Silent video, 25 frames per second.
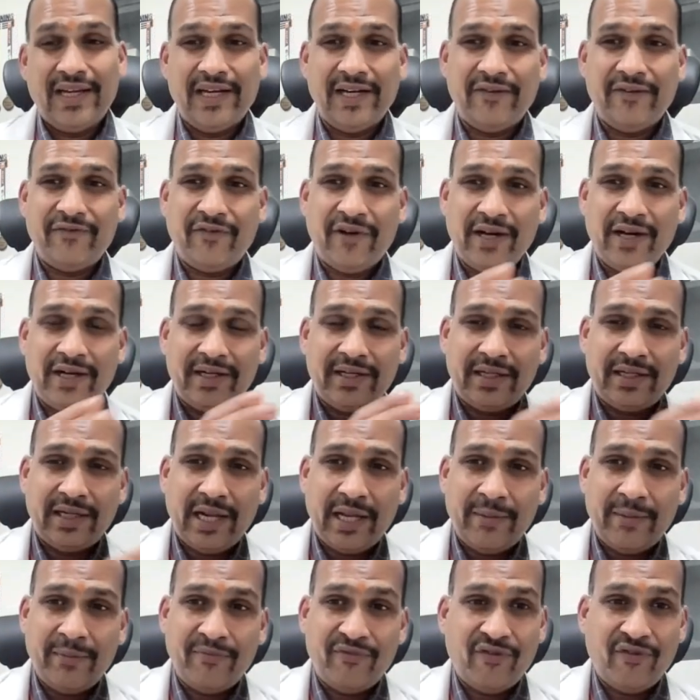at what
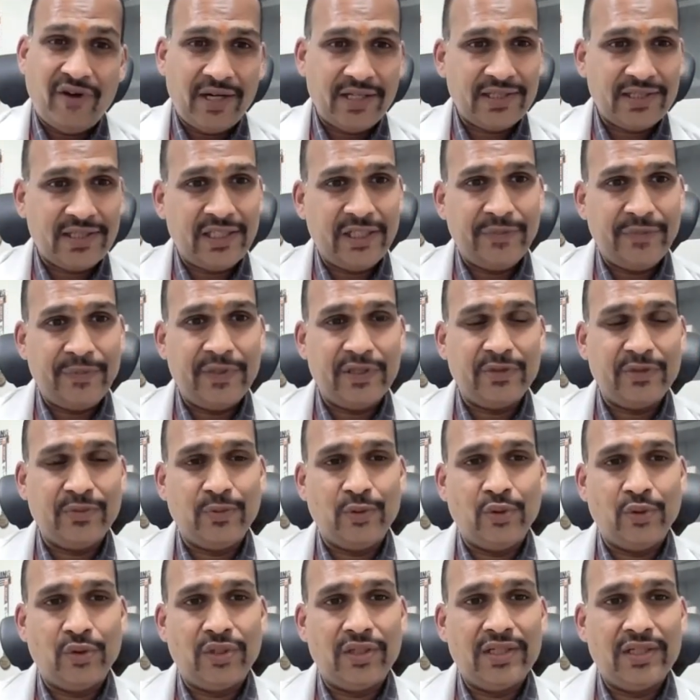time what sleep is
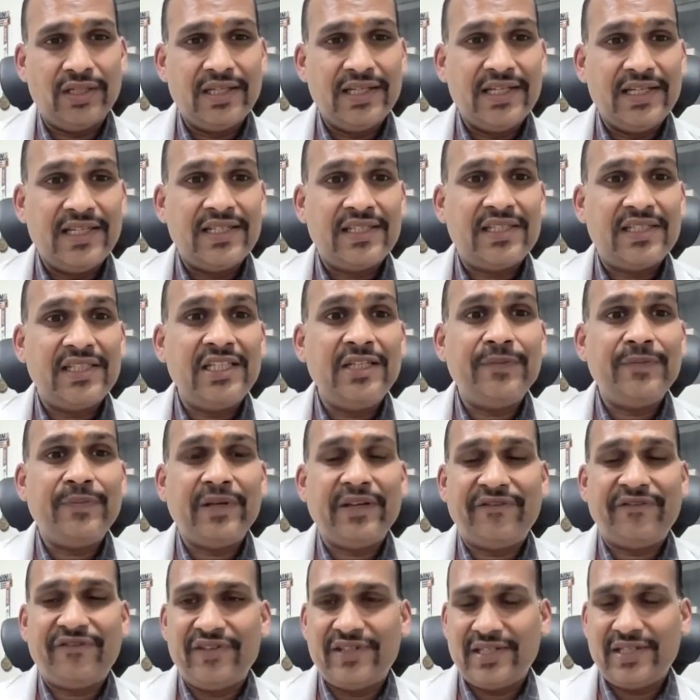more, sleep
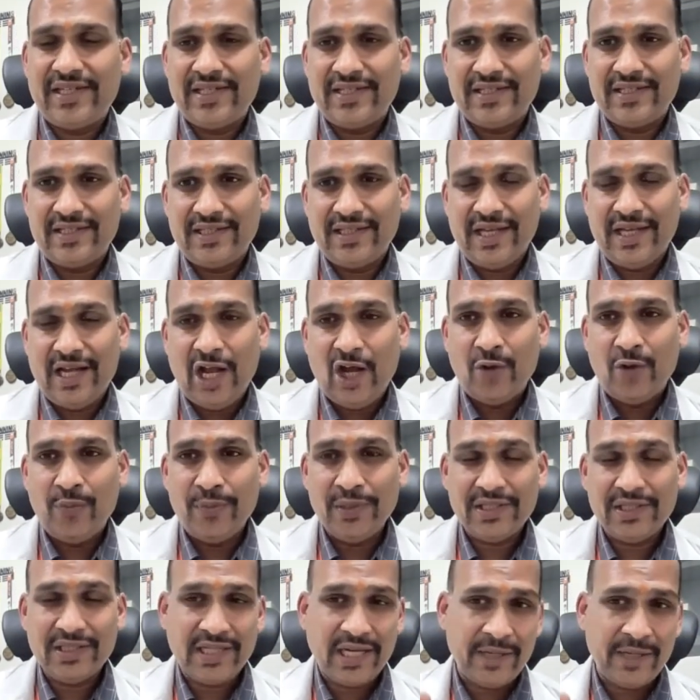efficiency, how
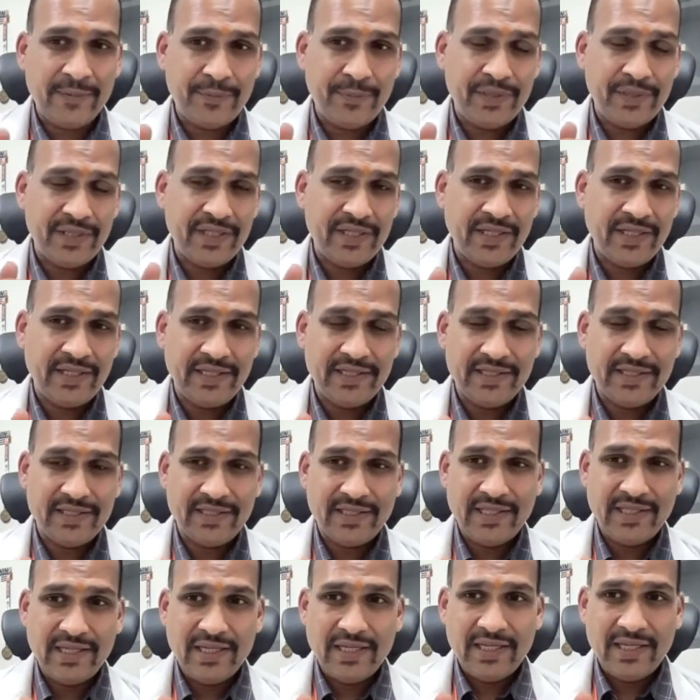much time patient is
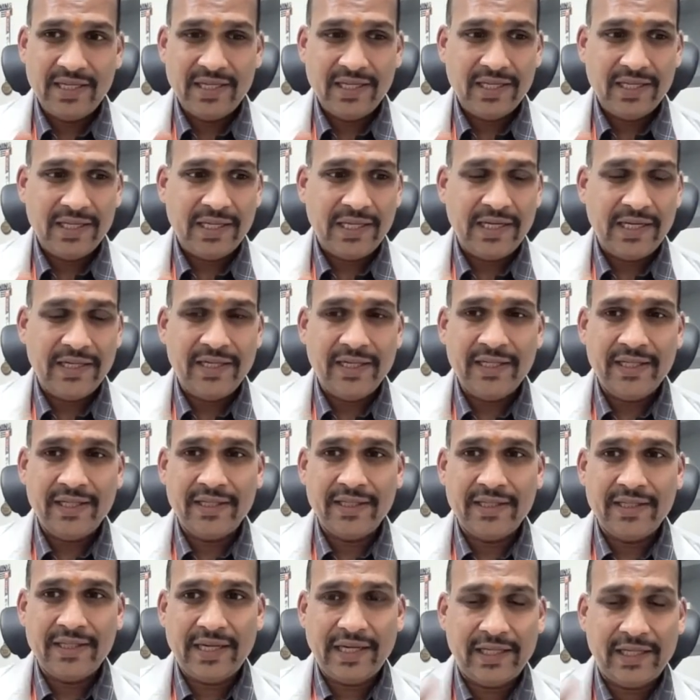
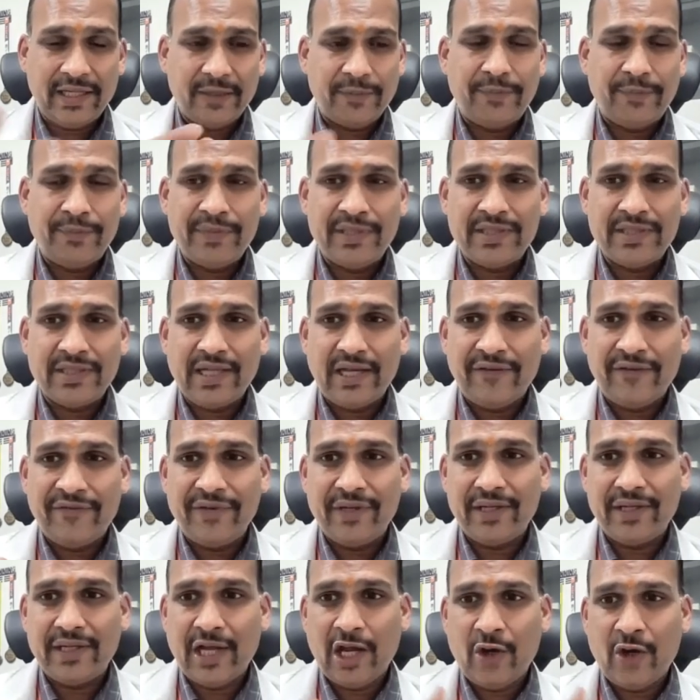get up means
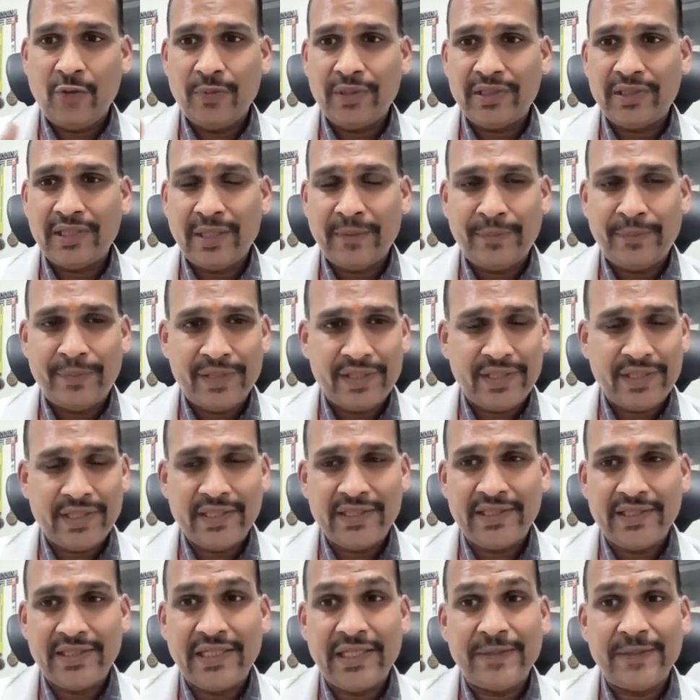awake, how much time patient
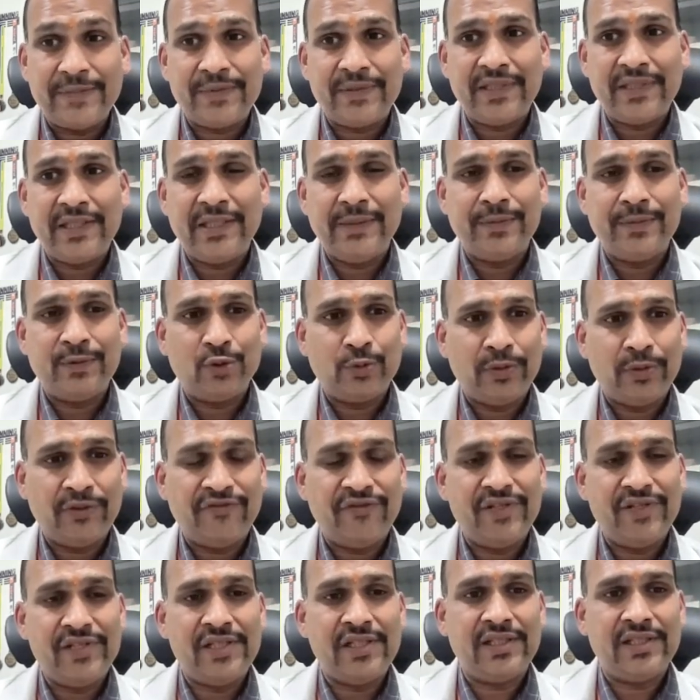is deep sleep,
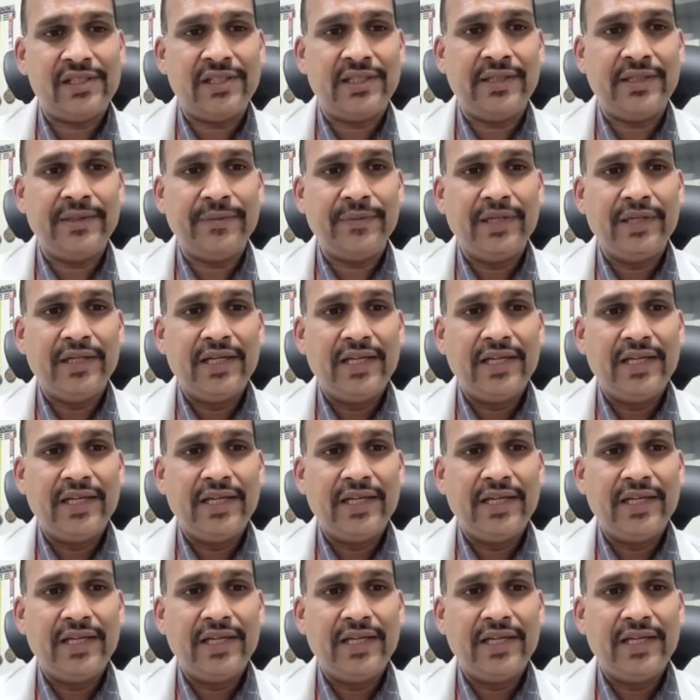superficial sleep,